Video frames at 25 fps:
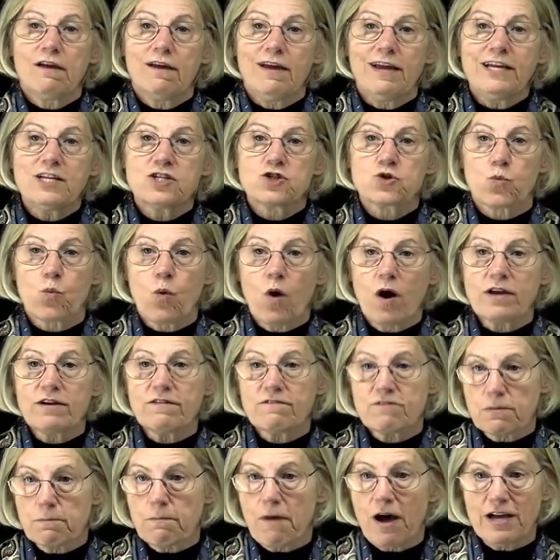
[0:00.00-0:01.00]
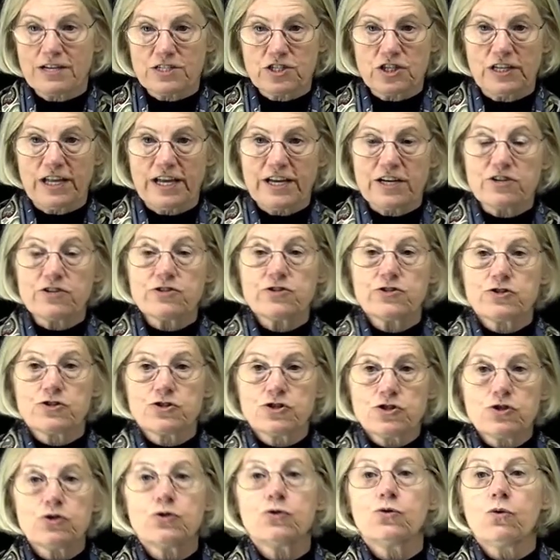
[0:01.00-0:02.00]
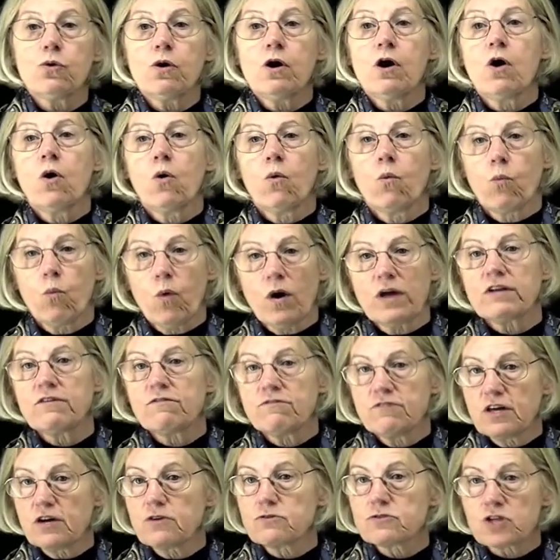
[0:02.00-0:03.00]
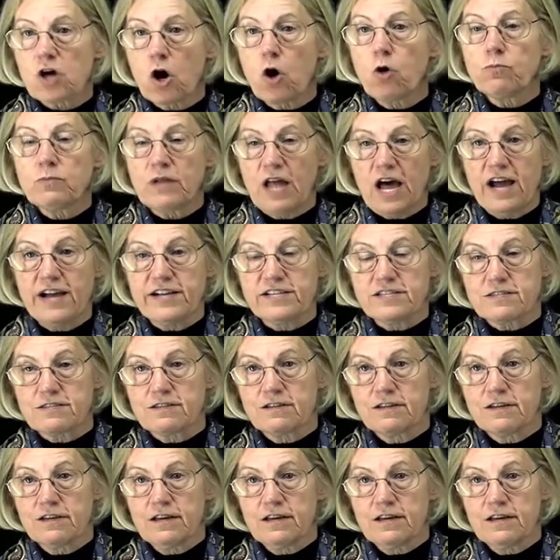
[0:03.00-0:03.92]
each one of the modulators to one of those comb lines.